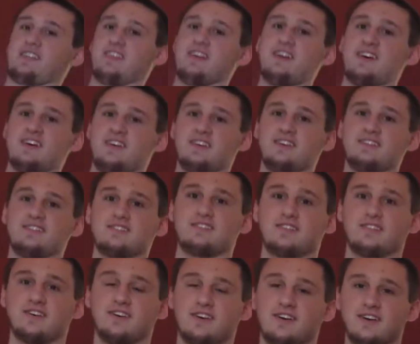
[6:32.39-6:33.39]
this. You
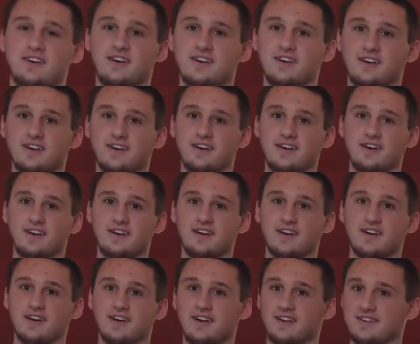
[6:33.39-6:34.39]
lay on your stomach, you
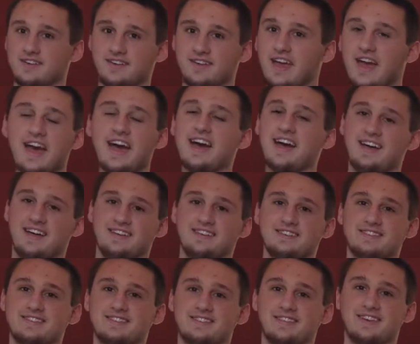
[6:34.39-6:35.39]
weirdo?
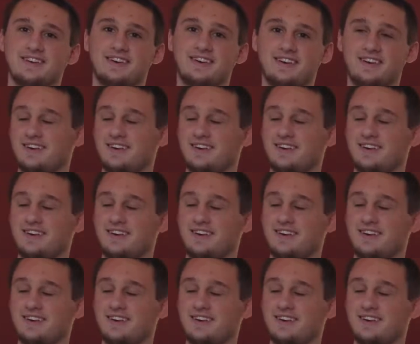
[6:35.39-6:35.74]
Yes. You don't have a